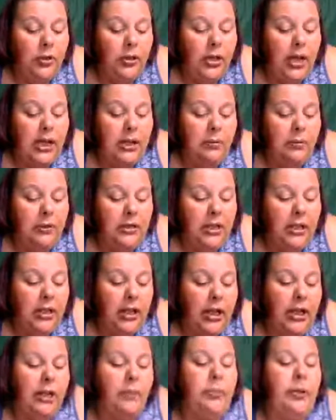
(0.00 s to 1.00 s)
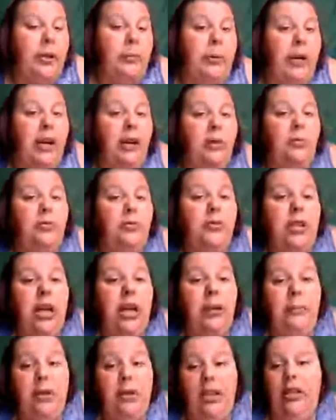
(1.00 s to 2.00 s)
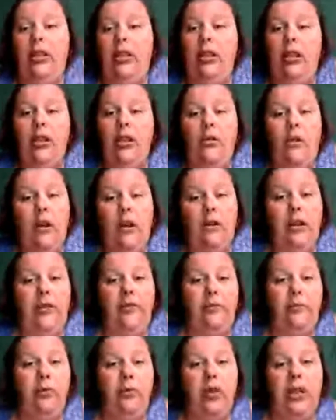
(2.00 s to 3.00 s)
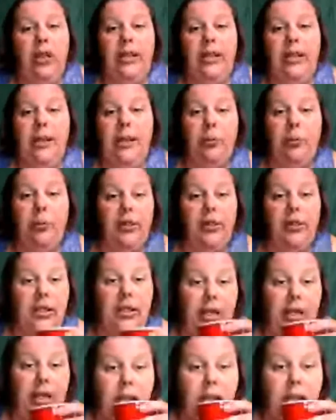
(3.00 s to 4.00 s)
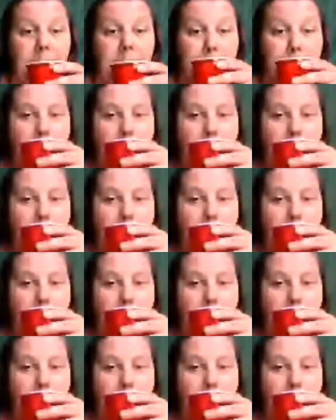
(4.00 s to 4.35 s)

that's what tonight will be about. I'll give more examples tonight.